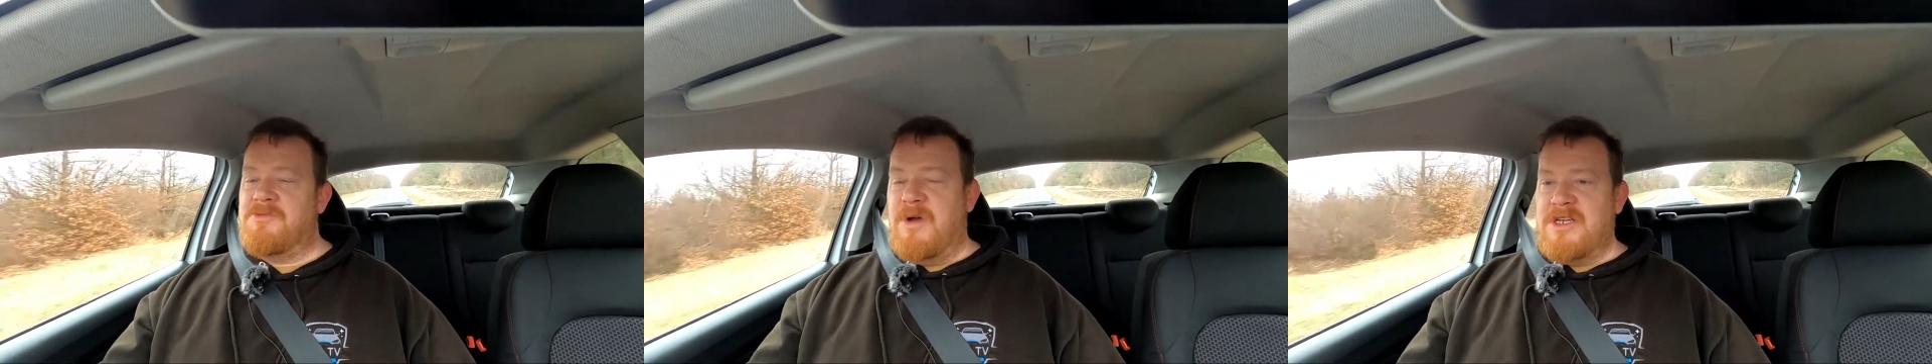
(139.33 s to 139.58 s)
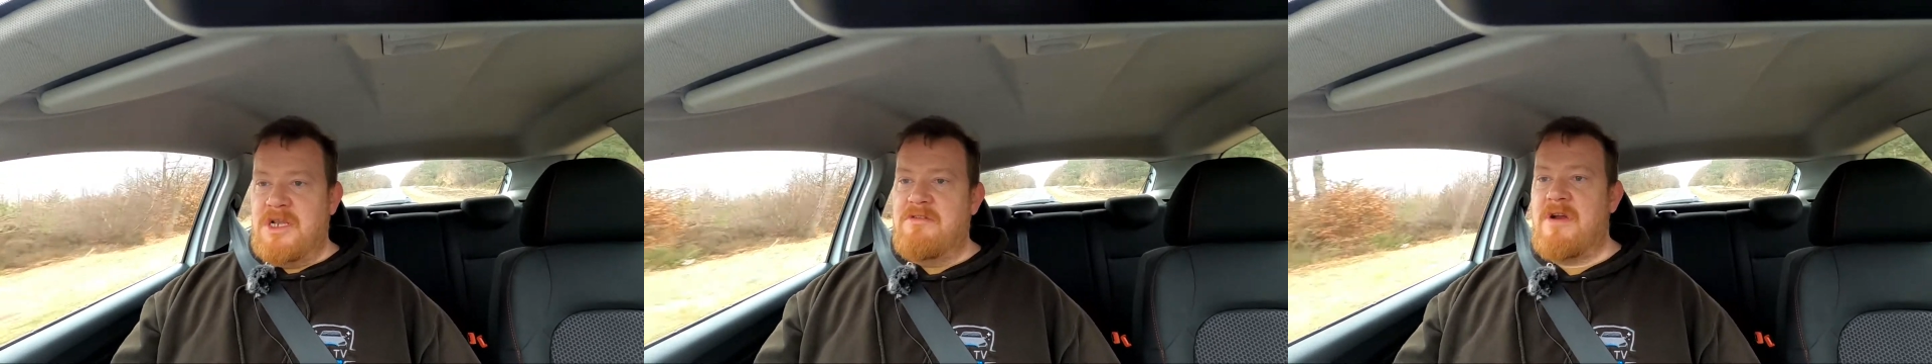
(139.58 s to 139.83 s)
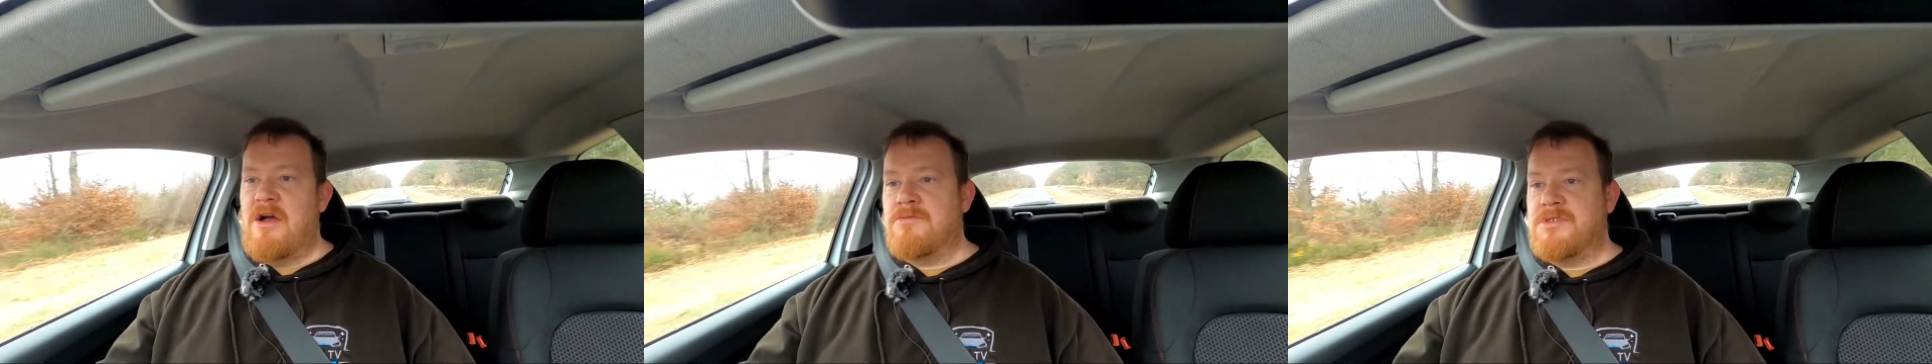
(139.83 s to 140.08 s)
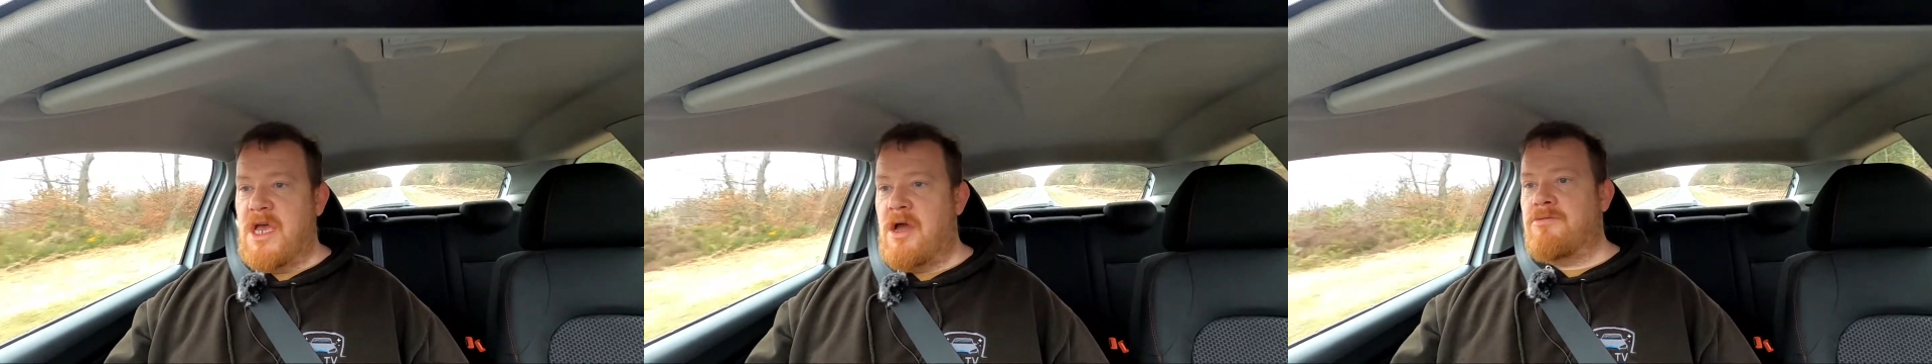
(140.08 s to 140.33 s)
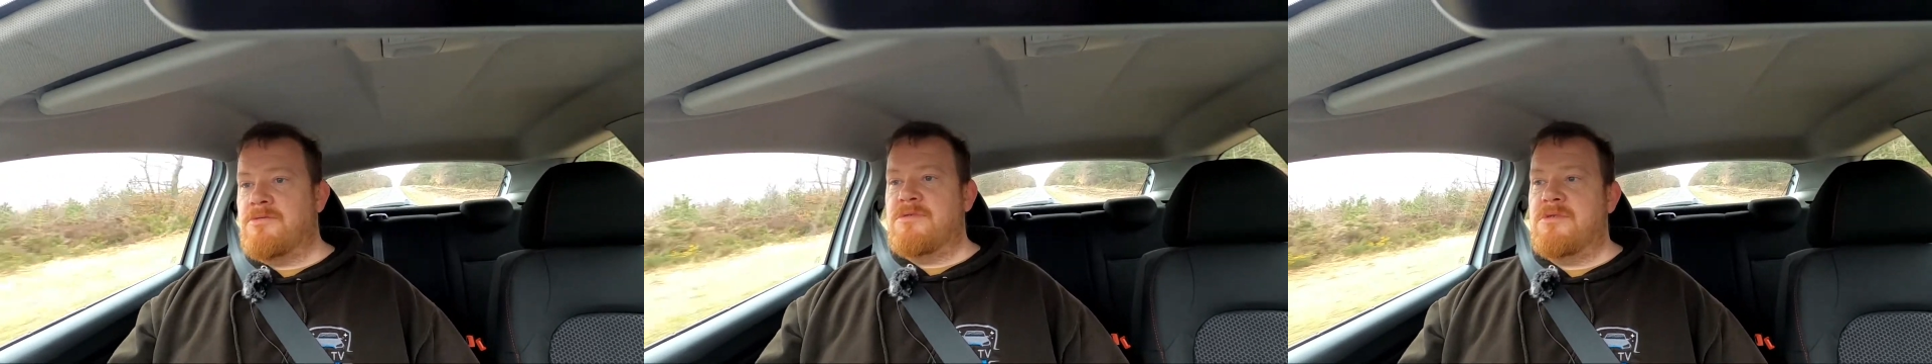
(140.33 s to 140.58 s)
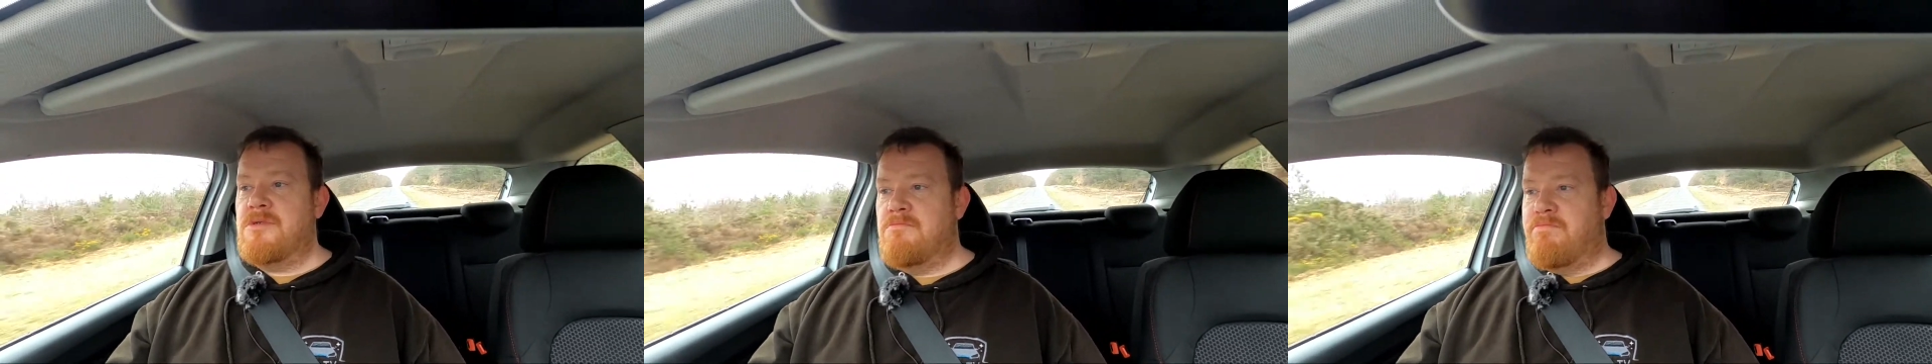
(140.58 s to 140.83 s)
especially round
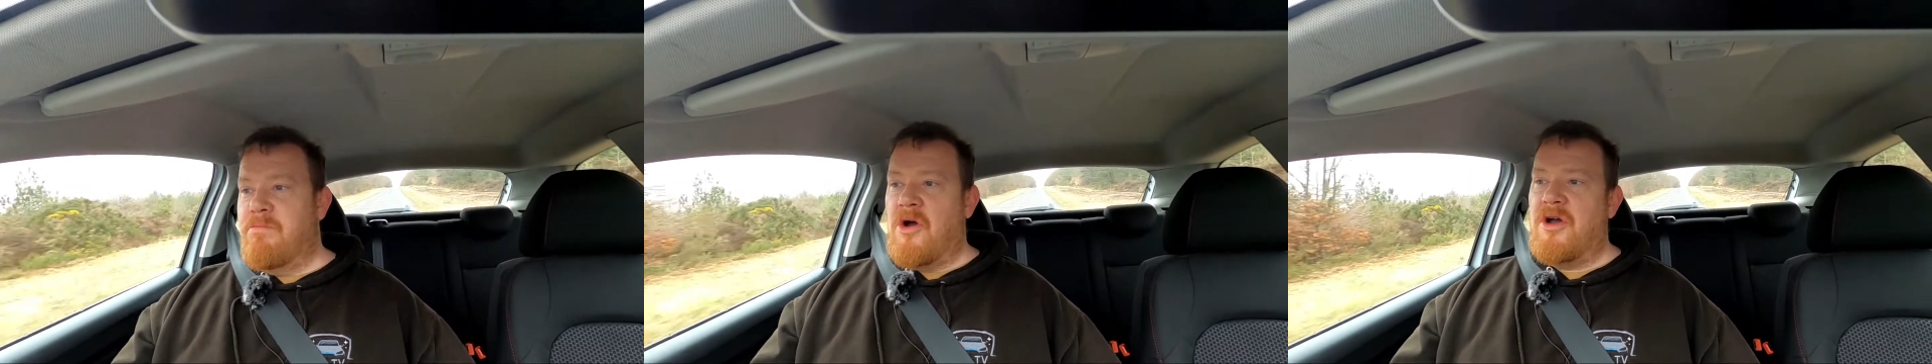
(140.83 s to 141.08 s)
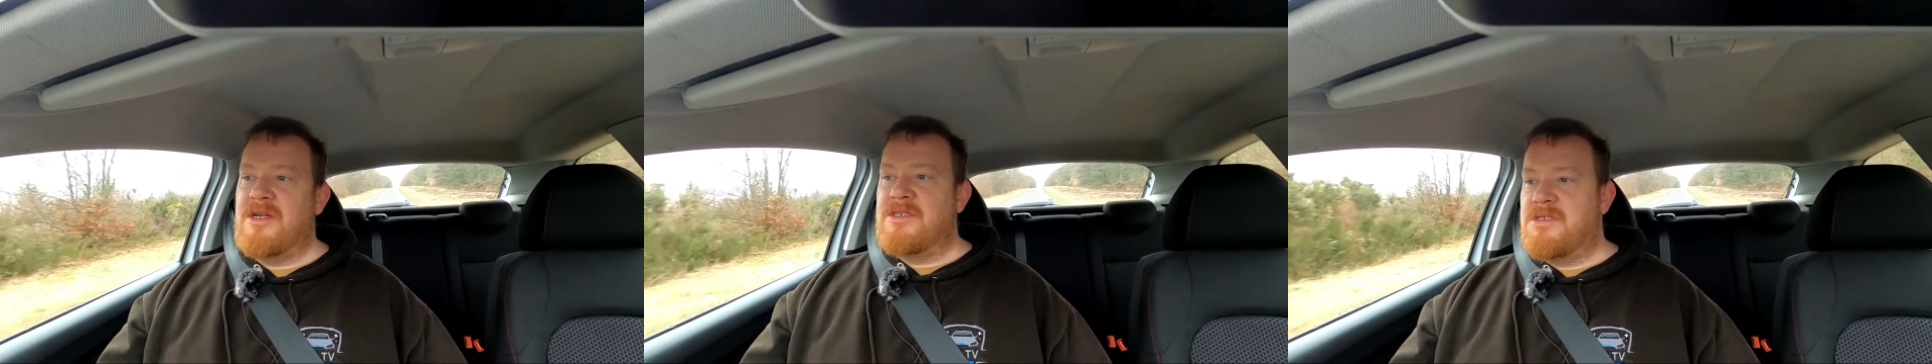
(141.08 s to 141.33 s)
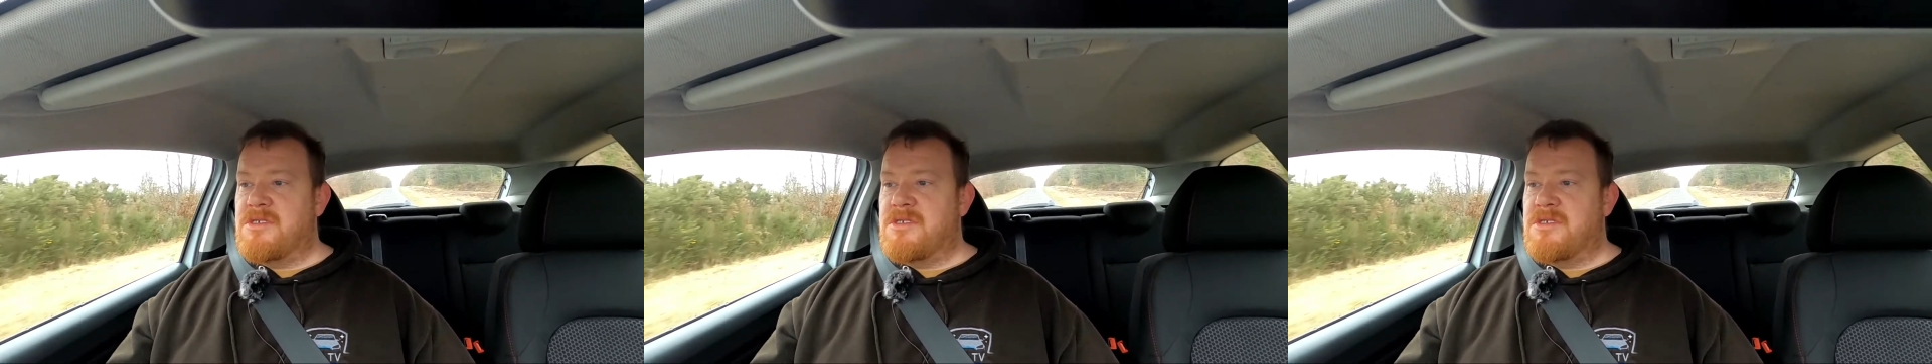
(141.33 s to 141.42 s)
towns, but